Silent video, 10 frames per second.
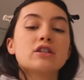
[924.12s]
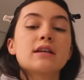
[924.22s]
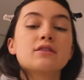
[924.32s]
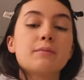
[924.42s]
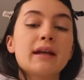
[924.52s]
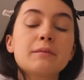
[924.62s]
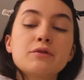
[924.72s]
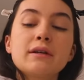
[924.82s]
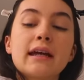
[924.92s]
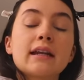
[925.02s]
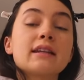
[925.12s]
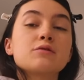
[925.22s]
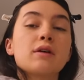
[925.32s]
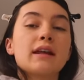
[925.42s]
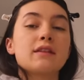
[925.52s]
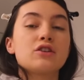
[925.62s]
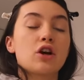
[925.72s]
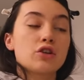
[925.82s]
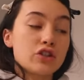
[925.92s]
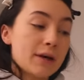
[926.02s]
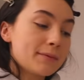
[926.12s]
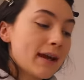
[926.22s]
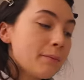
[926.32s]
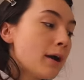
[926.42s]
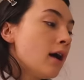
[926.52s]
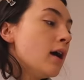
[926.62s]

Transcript: because I was debating between getting this one and the Tarte Shape Tape.